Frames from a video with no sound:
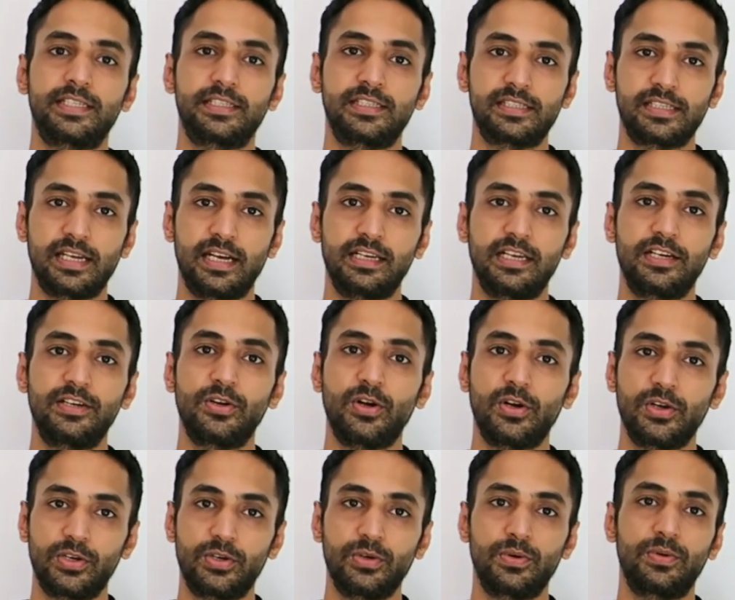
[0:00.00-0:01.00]
has decided
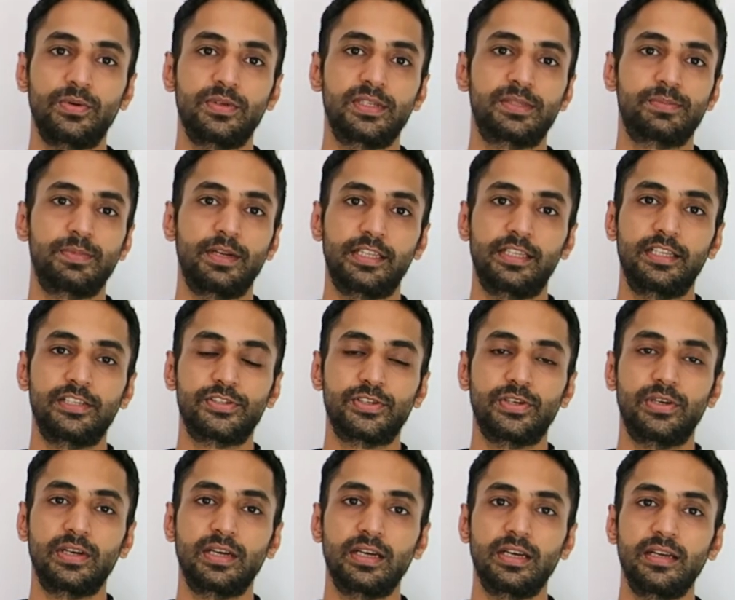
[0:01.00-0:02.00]
not to split the
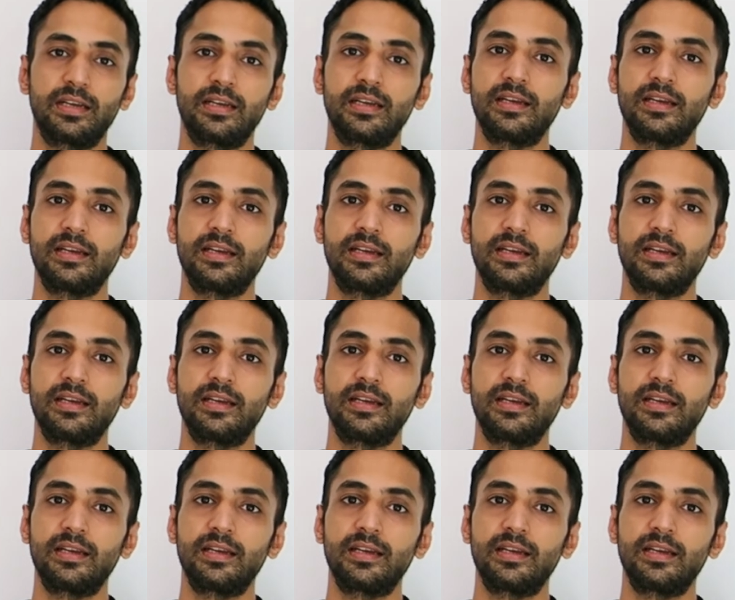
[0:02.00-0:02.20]
stock.